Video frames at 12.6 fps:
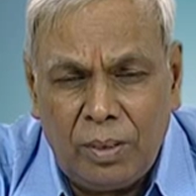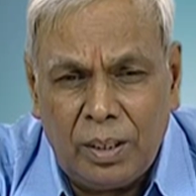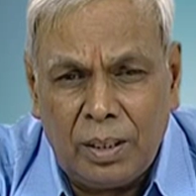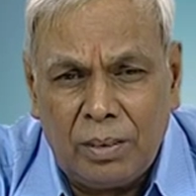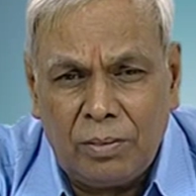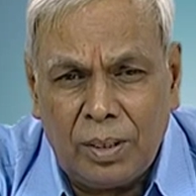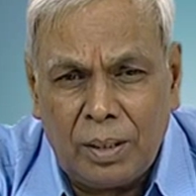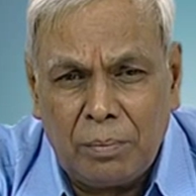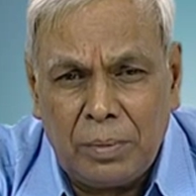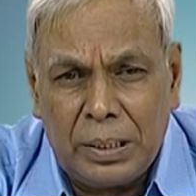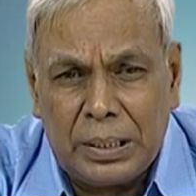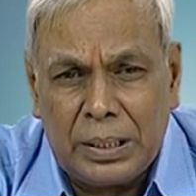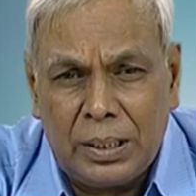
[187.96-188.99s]
where we are
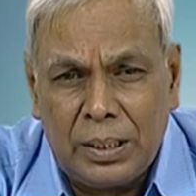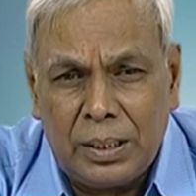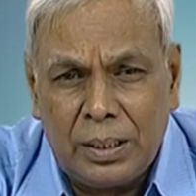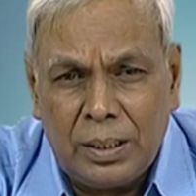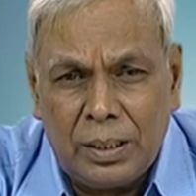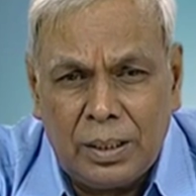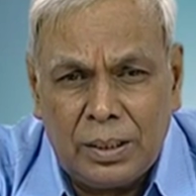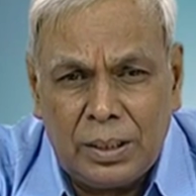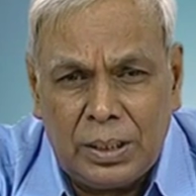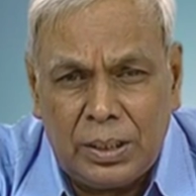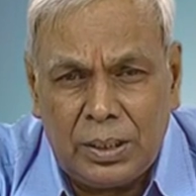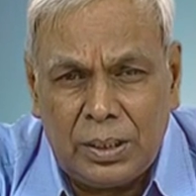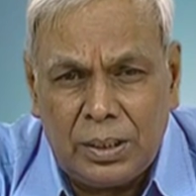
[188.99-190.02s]
making
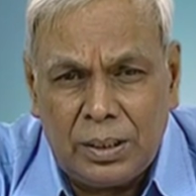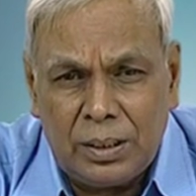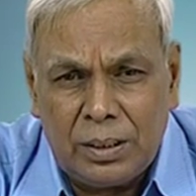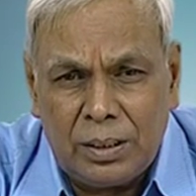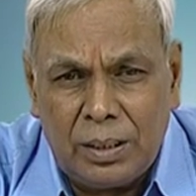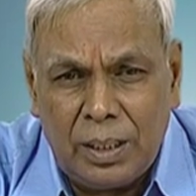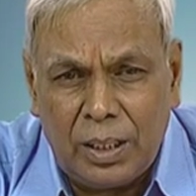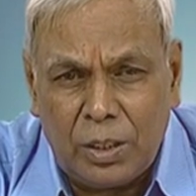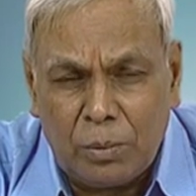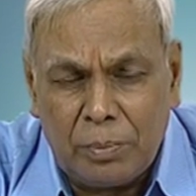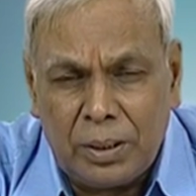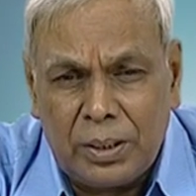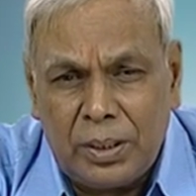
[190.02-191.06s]
the
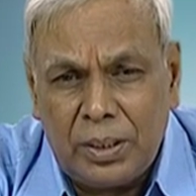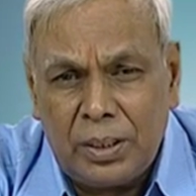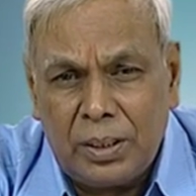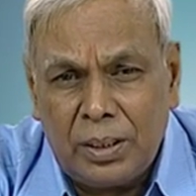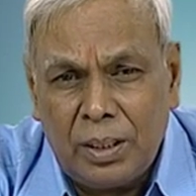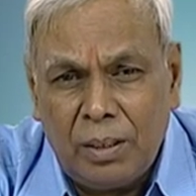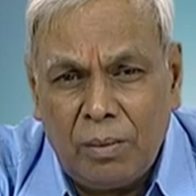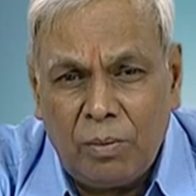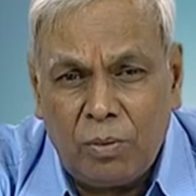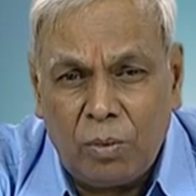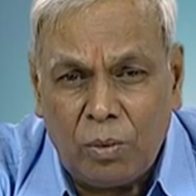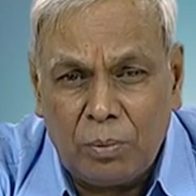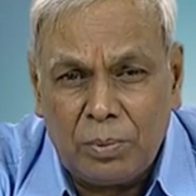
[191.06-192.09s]
aromatic
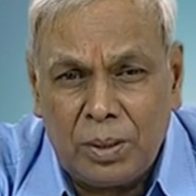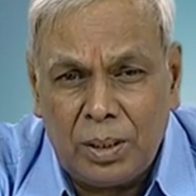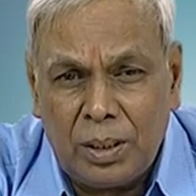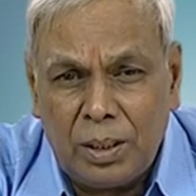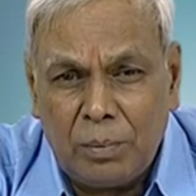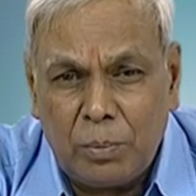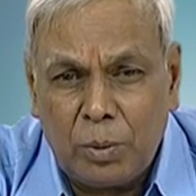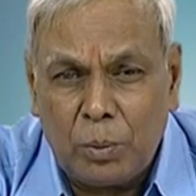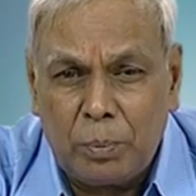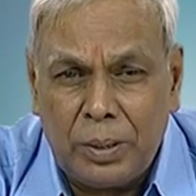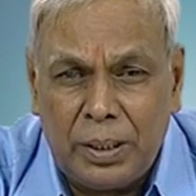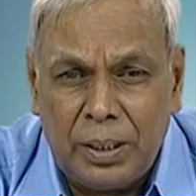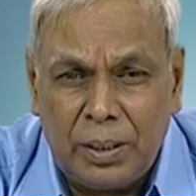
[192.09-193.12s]
from the
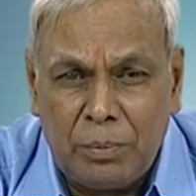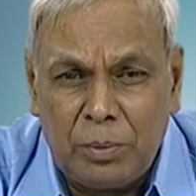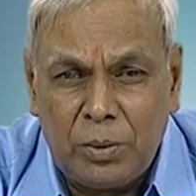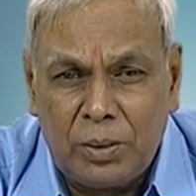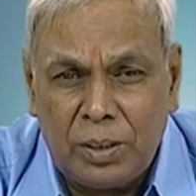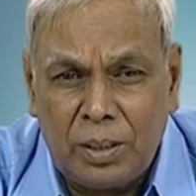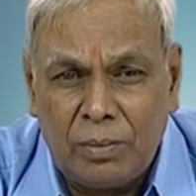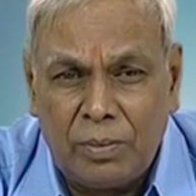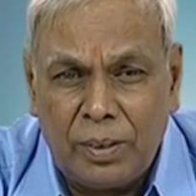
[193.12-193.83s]
propane and butane